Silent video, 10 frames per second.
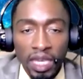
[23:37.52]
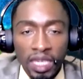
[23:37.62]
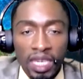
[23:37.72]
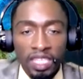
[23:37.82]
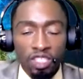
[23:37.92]

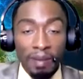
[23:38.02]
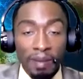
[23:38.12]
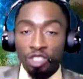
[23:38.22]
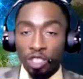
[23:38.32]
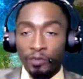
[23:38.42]
Can
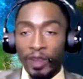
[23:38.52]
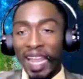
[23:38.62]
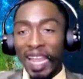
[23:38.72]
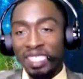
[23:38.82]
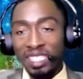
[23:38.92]
somebody transfer the
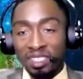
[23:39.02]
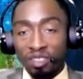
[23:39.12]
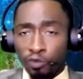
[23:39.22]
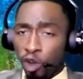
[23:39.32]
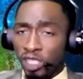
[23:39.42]
license?
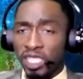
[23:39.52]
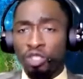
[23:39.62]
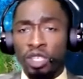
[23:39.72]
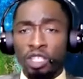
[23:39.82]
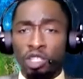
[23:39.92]
Of course, yes,
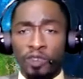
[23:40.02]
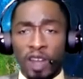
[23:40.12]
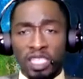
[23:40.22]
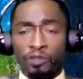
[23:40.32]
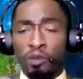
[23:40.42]
you can transfer
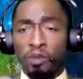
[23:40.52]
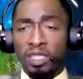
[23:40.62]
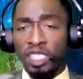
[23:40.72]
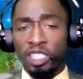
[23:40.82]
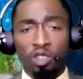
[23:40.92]
license from one
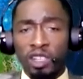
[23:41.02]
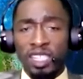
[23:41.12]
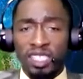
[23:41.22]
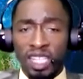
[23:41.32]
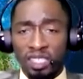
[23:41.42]
state to another
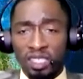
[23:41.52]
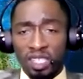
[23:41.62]
state.